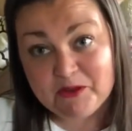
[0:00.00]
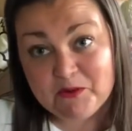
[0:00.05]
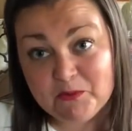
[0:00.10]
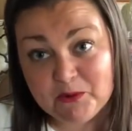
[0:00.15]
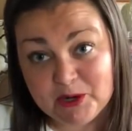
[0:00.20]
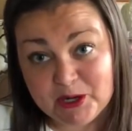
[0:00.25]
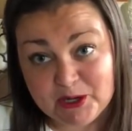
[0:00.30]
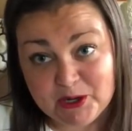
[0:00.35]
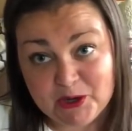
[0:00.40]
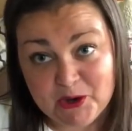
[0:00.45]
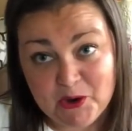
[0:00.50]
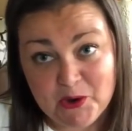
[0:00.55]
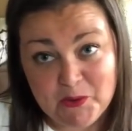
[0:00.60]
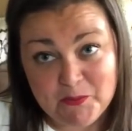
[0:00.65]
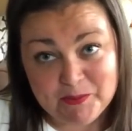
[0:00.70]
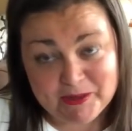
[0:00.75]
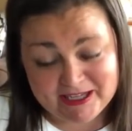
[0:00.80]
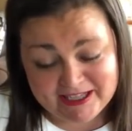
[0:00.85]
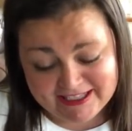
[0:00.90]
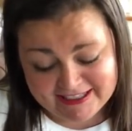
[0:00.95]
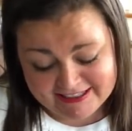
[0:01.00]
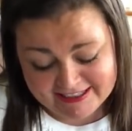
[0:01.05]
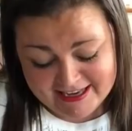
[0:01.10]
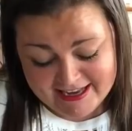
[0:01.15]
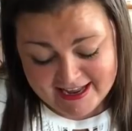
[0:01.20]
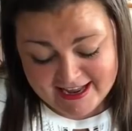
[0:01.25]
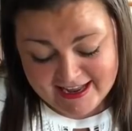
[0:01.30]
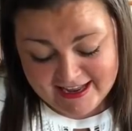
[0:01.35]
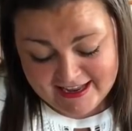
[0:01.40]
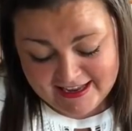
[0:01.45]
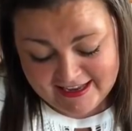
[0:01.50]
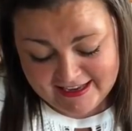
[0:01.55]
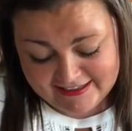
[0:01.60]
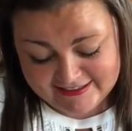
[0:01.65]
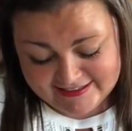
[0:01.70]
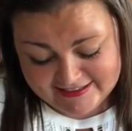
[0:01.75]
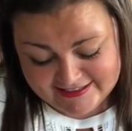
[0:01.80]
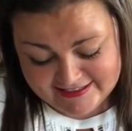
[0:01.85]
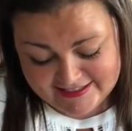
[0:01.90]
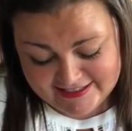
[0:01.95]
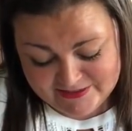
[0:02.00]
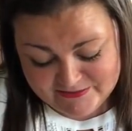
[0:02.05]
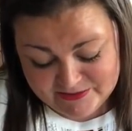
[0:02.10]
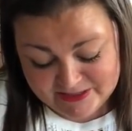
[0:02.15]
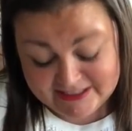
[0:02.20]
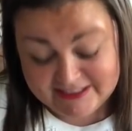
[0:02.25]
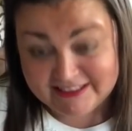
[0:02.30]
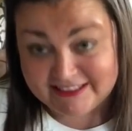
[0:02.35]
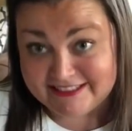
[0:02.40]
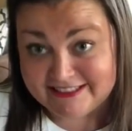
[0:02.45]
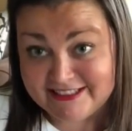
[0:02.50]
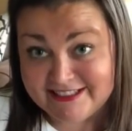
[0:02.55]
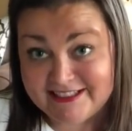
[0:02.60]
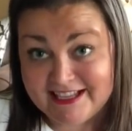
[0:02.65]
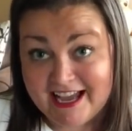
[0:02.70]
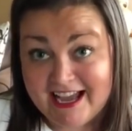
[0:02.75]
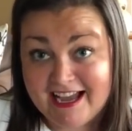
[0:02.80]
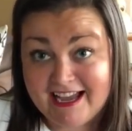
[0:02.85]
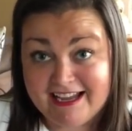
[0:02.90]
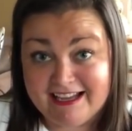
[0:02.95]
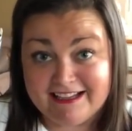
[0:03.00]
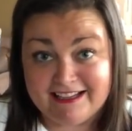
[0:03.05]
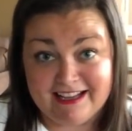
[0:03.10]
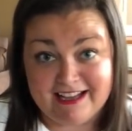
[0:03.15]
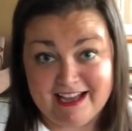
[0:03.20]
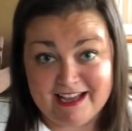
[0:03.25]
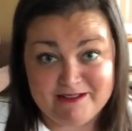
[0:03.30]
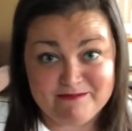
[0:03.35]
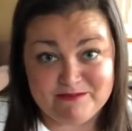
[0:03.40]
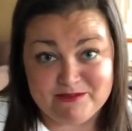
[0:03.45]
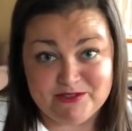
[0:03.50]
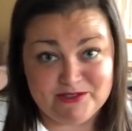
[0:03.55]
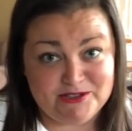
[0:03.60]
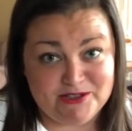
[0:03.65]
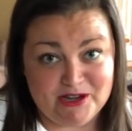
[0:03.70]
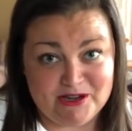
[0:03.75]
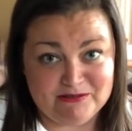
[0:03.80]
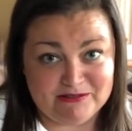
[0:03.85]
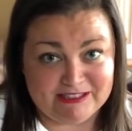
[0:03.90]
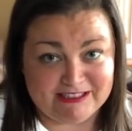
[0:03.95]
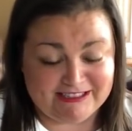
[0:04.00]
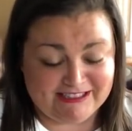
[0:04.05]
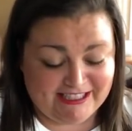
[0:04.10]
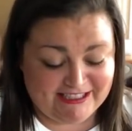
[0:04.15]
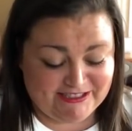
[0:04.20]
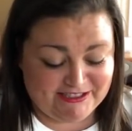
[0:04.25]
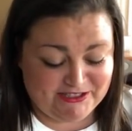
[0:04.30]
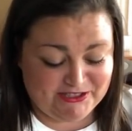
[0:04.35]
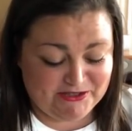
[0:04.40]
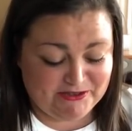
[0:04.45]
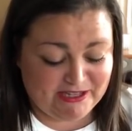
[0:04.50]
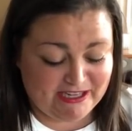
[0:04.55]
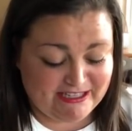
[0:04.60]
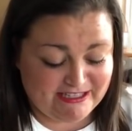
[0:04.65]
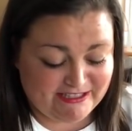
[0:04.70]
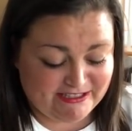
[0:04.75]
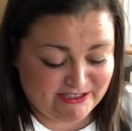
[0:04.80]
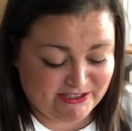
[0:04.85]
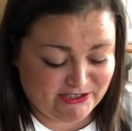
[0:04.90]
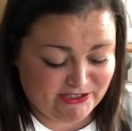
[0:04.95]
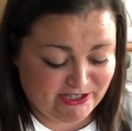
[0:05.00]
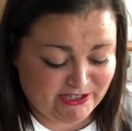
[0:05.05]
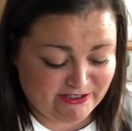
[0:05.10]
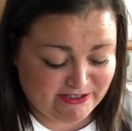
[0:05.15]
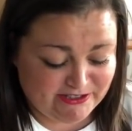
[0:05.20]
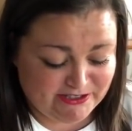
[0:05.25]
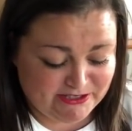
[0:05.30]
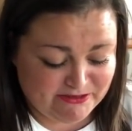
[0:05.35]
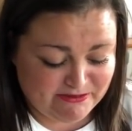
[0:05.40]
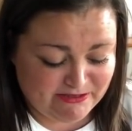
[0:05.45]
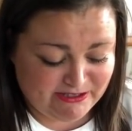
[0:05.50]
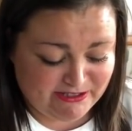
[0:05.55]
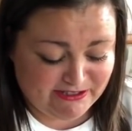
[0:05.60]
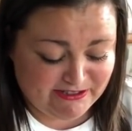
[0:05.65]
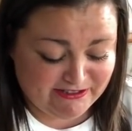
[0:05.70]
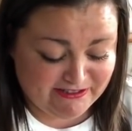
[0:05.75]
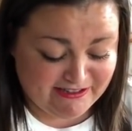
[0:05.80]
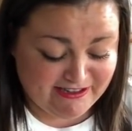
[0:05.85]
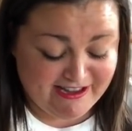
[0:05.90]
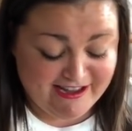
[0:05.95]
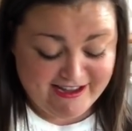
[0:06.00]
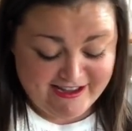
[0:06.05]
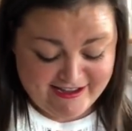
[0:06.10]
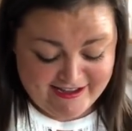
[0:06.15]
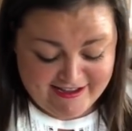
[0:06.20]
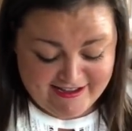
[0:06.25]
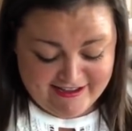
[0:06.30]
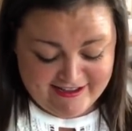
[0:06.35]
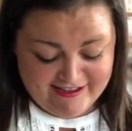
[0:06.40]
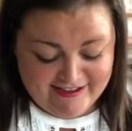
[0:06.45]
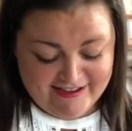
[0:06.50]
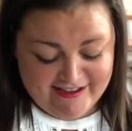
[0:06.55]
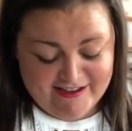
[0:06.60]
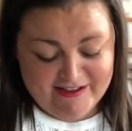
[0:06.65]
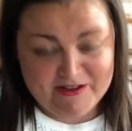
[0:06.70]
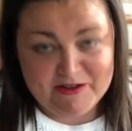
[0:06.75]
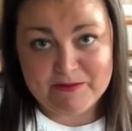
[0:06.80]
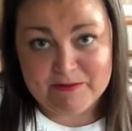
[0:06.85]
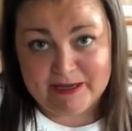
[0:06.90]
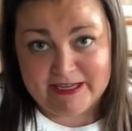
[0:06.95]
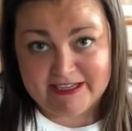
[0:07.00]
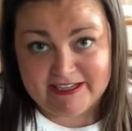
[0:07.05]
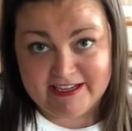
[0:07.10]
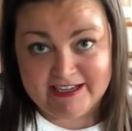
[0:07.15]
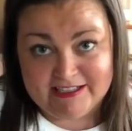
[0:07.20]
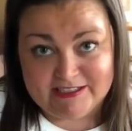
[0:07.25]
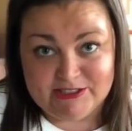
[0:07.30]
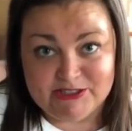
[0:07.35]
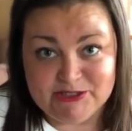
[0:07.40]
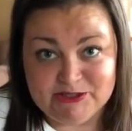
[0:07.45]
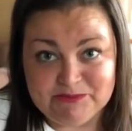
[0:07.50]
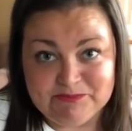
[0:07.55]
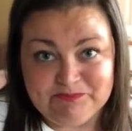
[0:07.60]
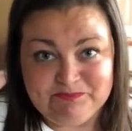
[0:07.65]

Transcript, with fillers: We're gonna open it and see what's inside. I'm so excited you guys to share this with you. Oh my gosh.